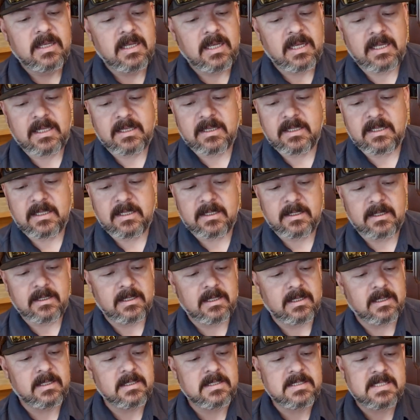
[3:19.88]
And then
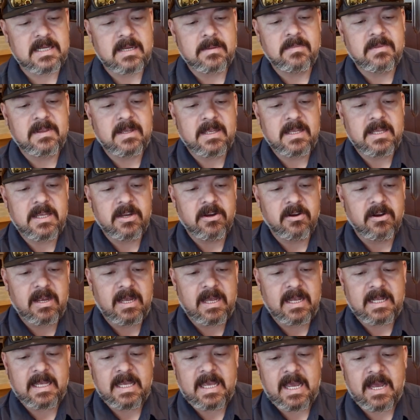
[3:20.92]
same thing here, I
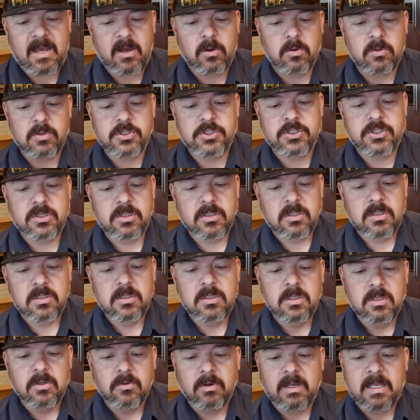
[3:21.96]
had a gouge.
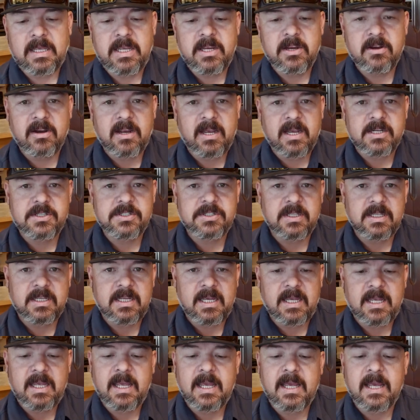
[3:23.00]
Right here, actually,
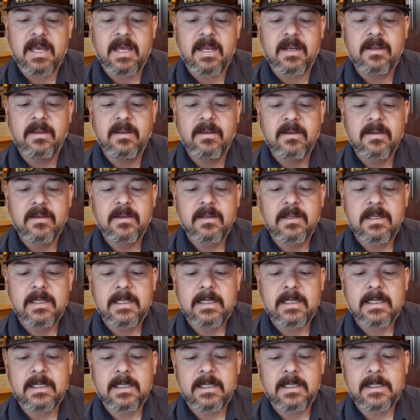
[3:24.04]
I had,
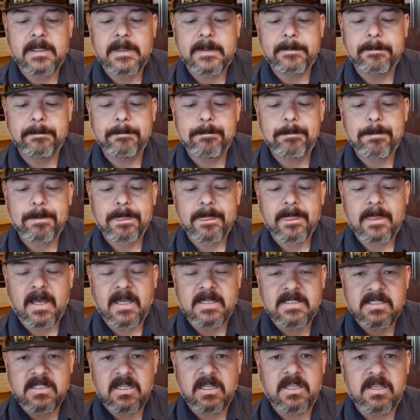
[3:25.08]

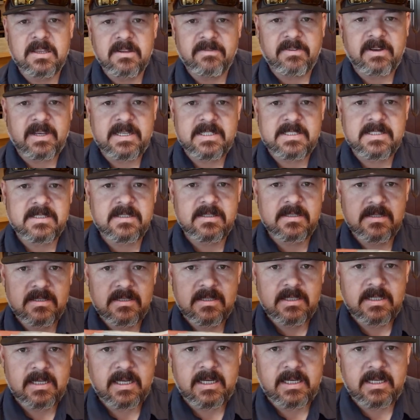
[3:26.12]
I'd stuck it in the vise
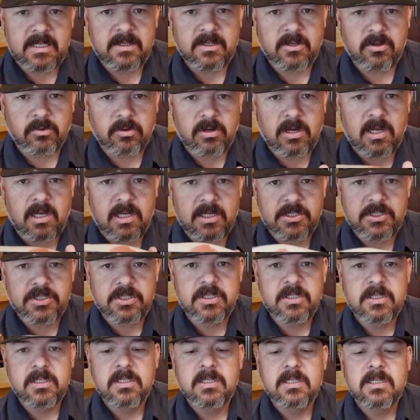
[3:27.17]
in the garage
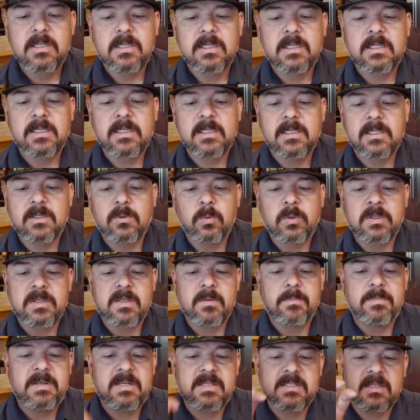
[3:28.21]
with
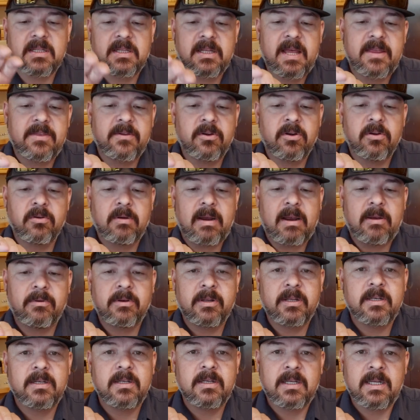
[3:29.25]
a piece of leather around
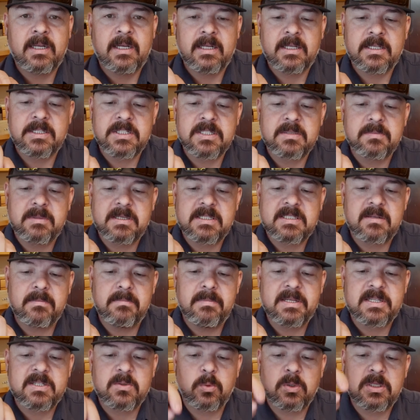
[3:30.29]
it, and it just must have
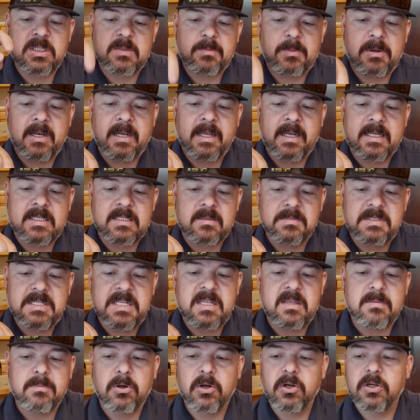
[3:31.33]
missed one spot, and I got some
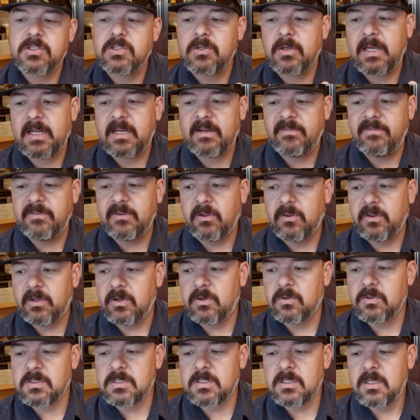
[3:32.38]
teeth marks, so I had to fill
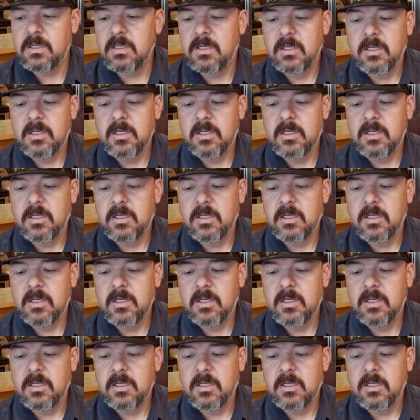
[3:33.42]
those.